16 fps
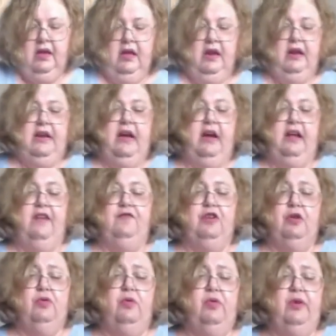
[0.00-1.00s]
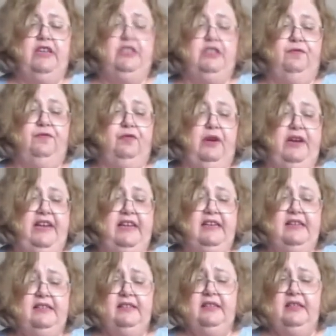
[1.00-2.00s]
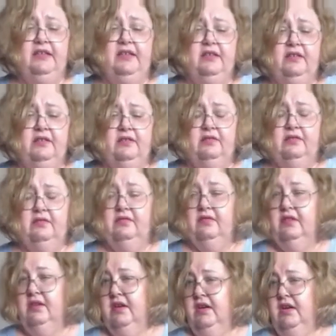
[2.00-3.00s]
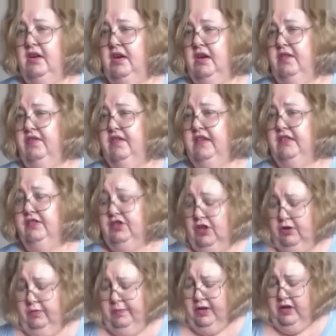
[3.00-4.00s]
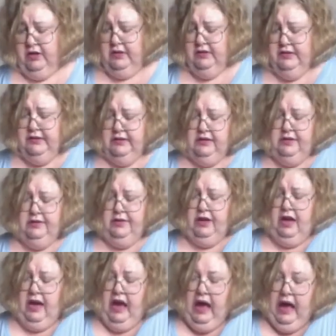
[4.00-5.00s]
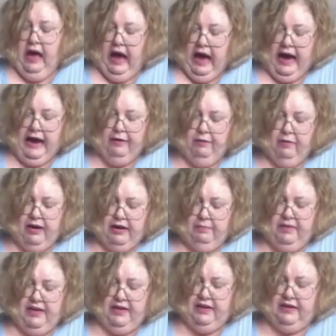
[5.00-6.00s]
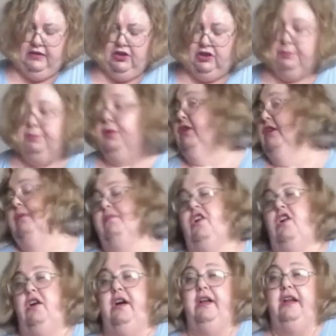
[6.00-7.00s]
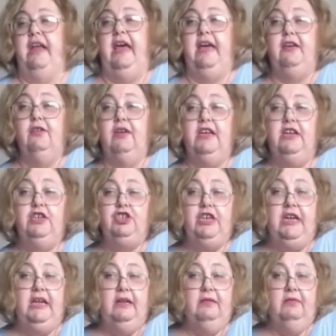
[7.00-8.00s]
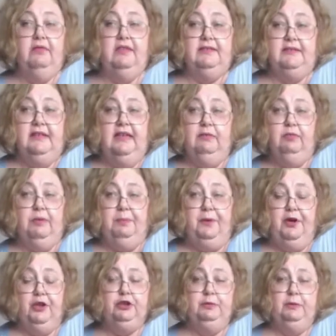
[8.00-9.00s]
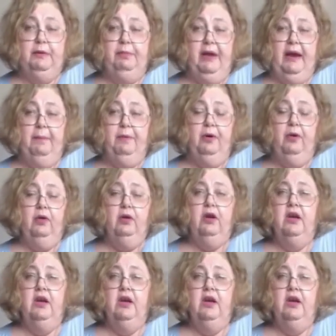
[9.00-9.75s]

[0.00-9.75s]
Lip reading: Now, if you're going to freeze these dough balls, I recommend just putting them on a cookie sheet that's lined with parchment paper.